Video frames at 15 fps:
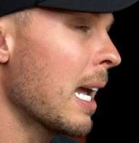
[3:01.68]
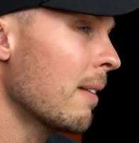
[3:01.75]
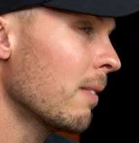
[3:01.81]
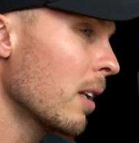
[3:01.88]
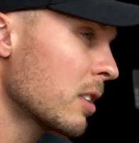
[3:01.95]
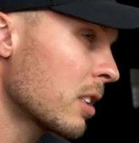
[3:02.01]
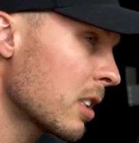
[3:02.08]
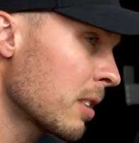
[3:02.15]
have
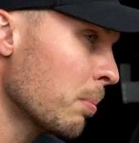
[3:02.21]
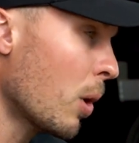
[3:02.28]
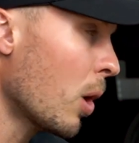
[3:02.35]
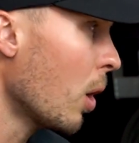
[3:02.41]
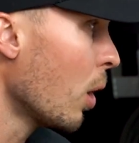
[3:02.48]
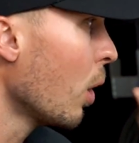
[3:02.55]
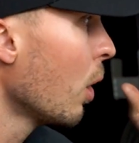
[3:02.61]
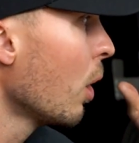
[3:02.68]
a
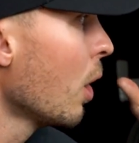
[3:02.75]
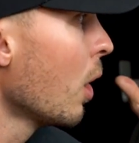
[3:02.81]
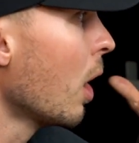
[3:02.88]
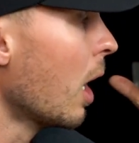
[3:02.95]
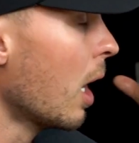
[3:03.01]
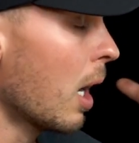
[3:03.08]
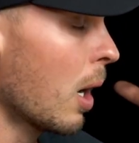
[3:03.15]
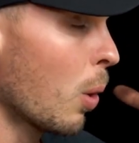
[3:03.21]
small
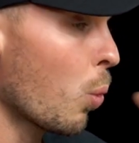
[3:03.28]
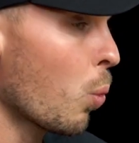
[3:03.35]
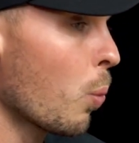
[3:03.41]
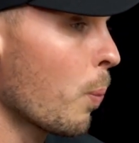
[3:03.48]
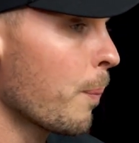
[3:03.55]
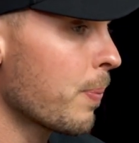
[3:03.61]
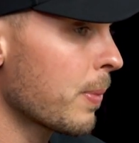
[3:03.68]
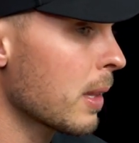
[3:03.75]

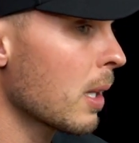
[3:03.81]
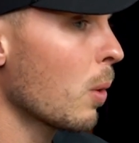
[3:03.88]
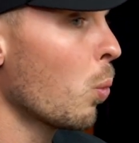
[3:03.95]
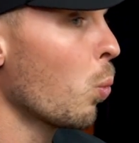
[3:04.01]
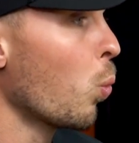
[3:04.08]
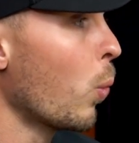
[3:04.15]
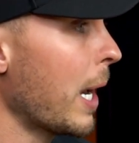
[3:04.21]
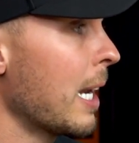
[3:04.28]

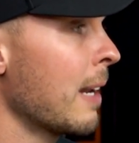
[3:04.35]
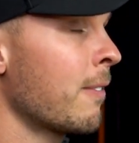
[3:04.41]
win